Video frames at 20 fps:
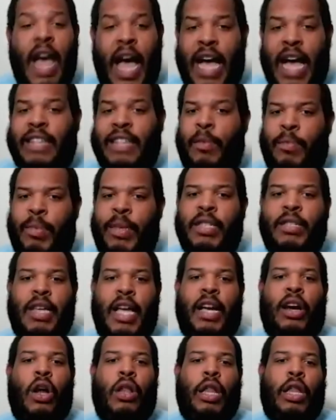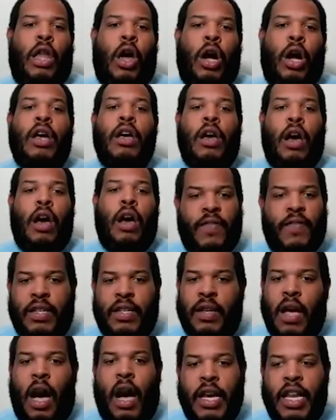as I've been saying all along, of
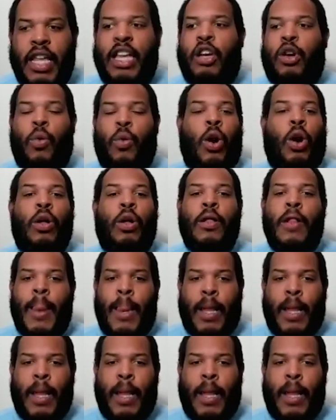this unequal